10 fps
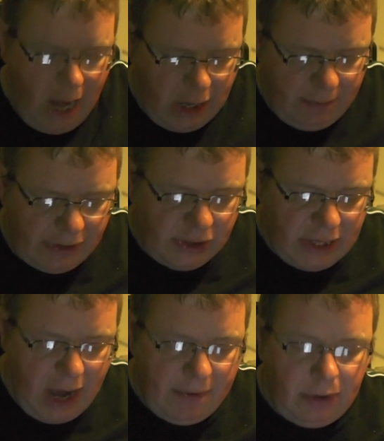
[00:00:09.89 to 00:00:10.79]
And a
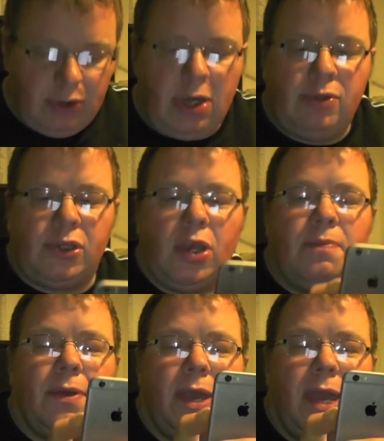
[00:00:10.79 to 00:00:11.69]
message came in on
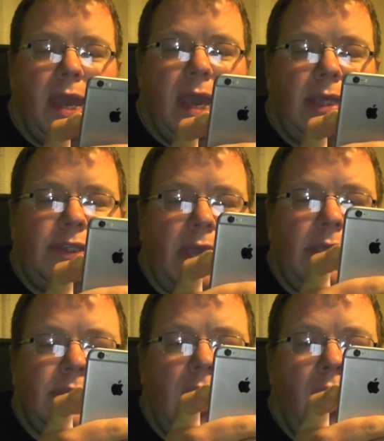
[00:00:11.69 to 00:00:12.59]
YouTube. It
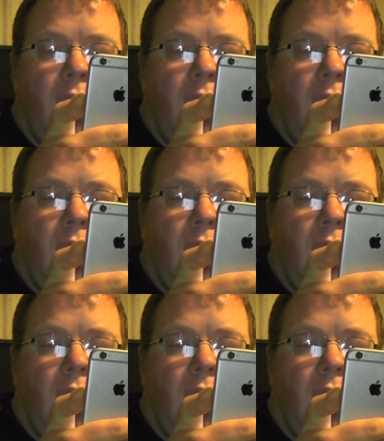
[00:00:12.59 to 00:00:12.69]
says,